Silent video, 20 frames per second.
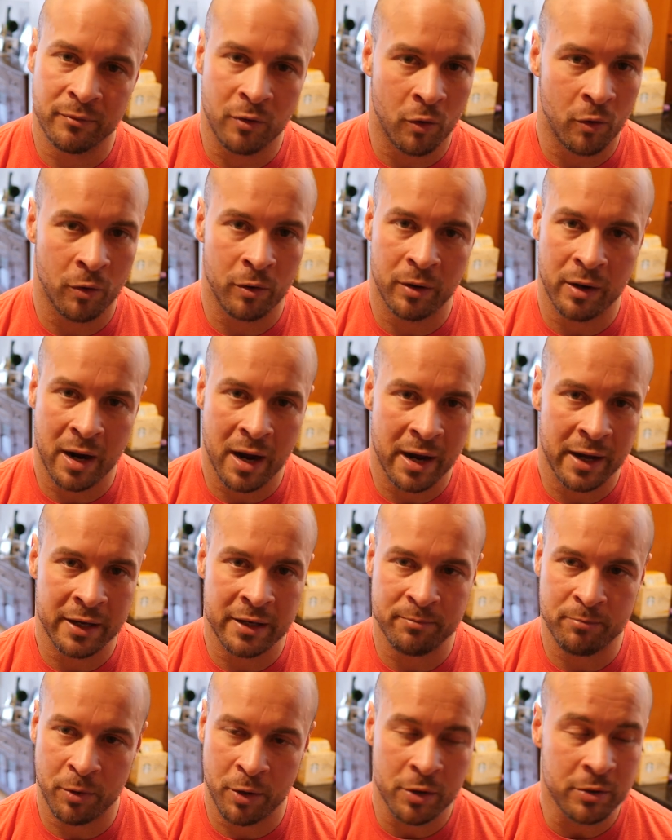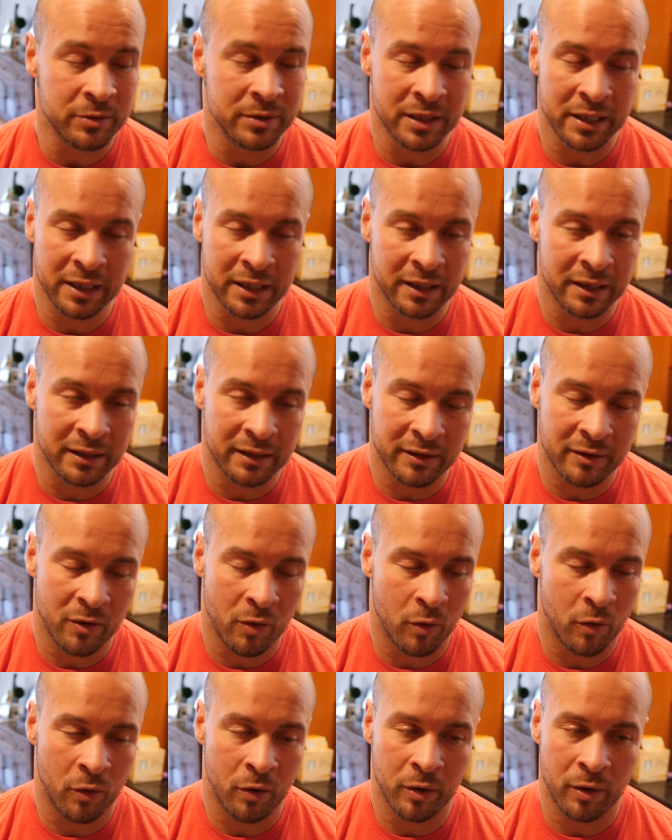or high protein,
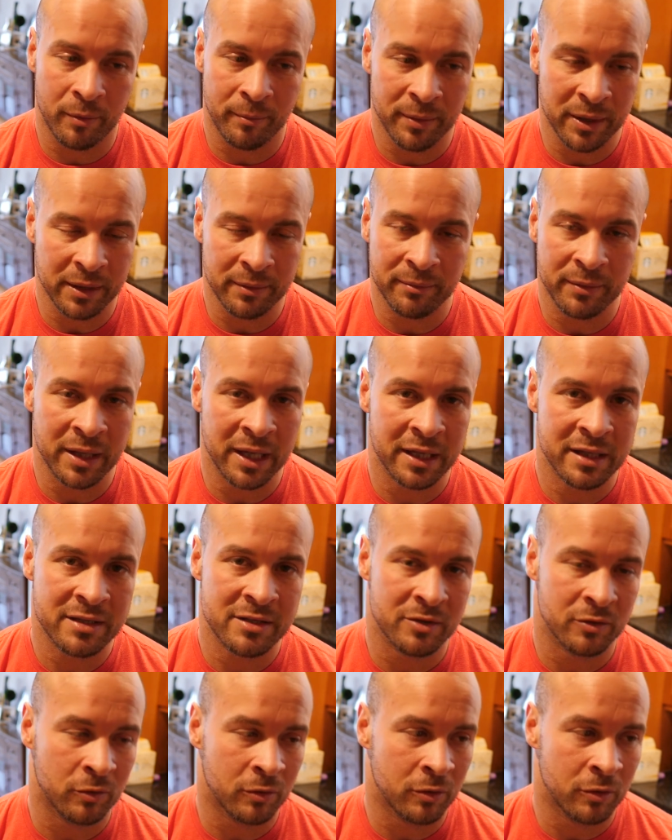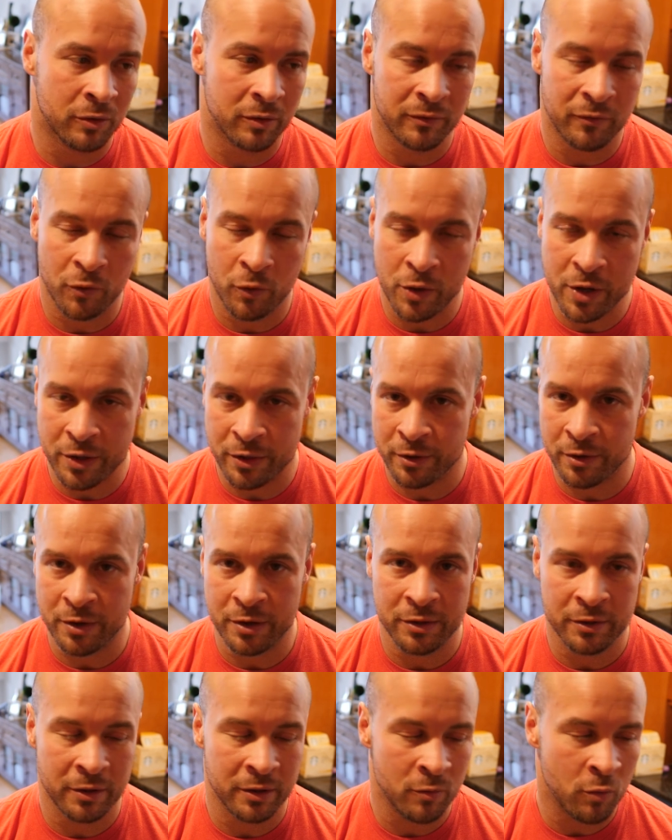or a big mix, or 40,
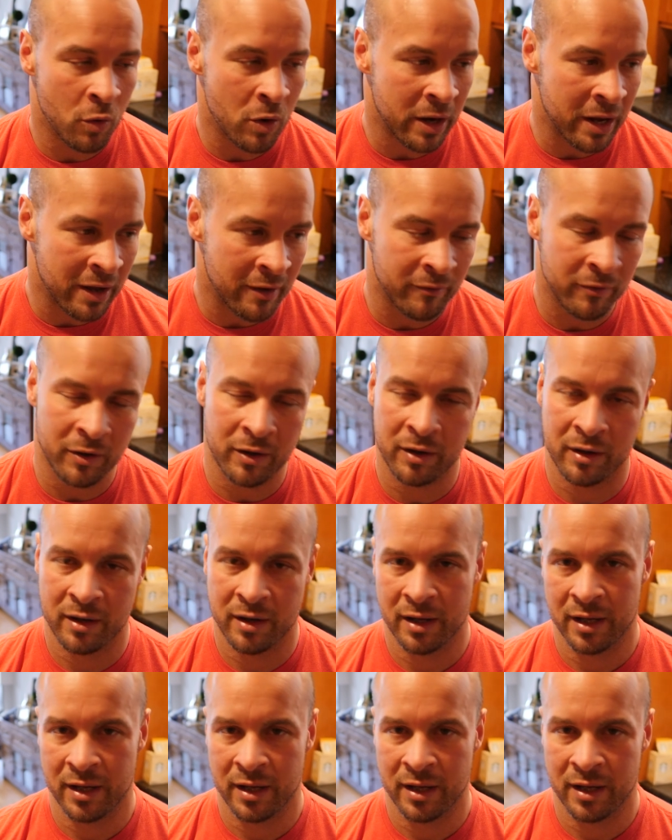30, 30, whatever.